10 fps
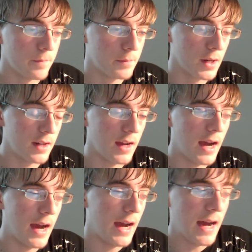
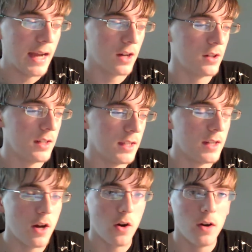but I already,
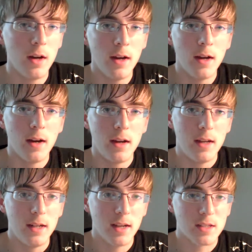
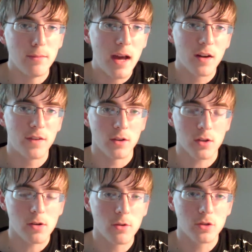it doesn't matter if I was
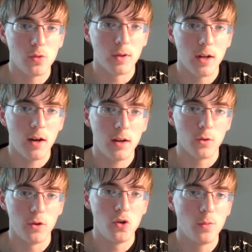close to him or not,
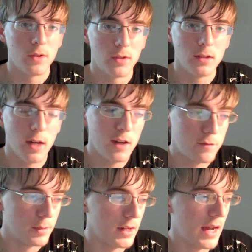or knew him in real
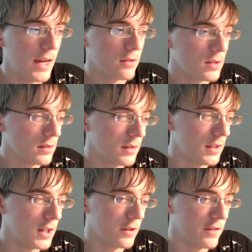life, but I really,
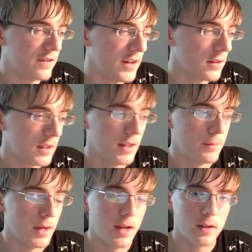felt an
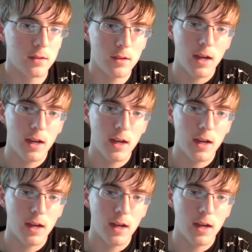impact.